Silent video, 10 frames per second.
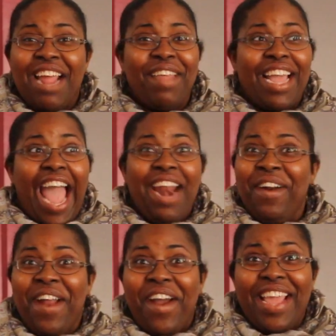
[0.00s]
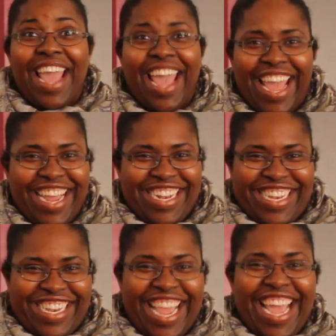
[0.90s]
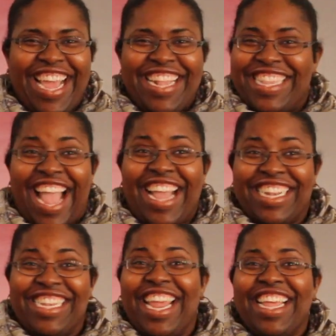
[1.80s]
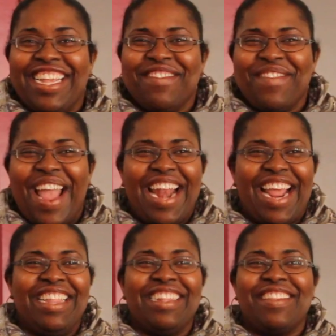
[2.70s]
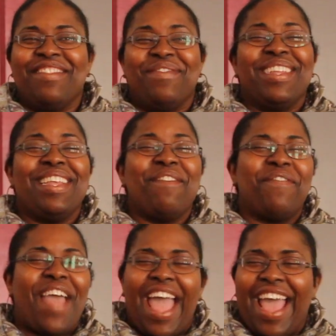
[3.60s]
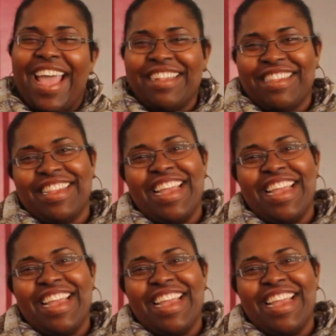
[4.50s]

I'm like, I don't know yet. I can tell he's writing. This is really fast.